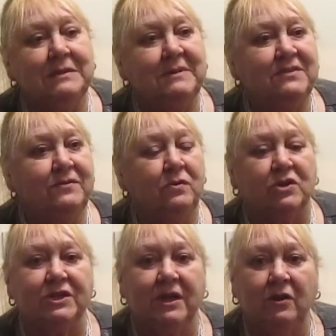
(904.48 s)
in a bit of a
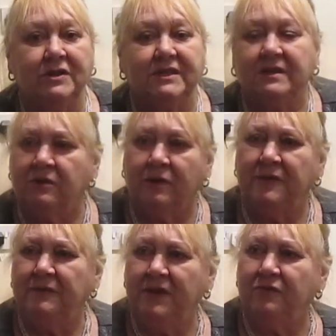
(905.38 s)
rush and I looked at it. I thought,
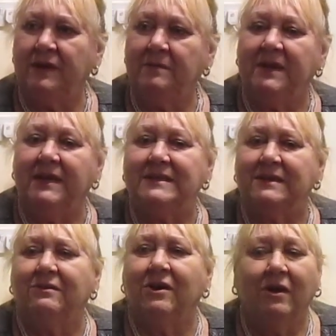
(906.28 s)
53 minutes.
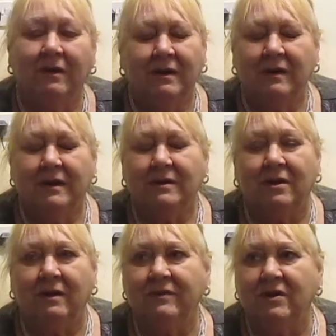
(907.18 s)
I thought, oh,
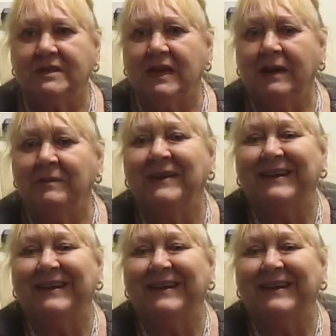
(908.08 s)
no, I haven't got time.